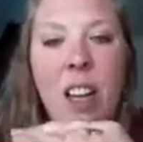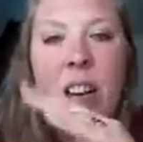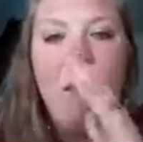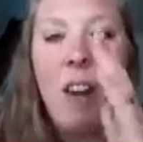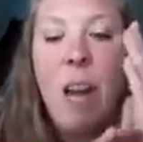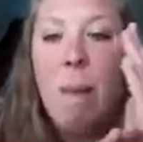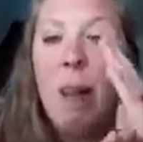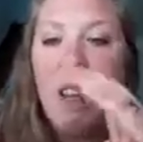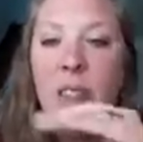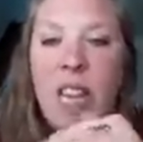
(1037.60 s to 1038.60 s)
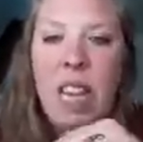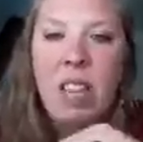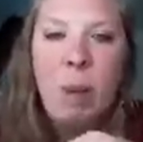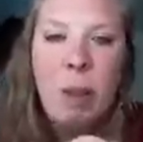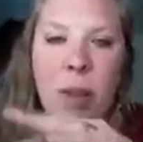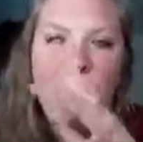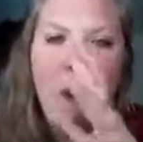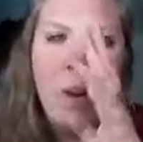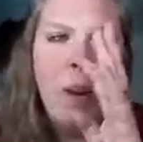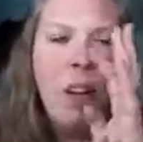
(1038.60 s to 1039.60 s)
conveyor belt of teeth coming
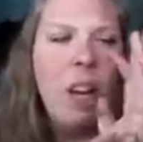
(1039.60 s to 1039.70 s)
through.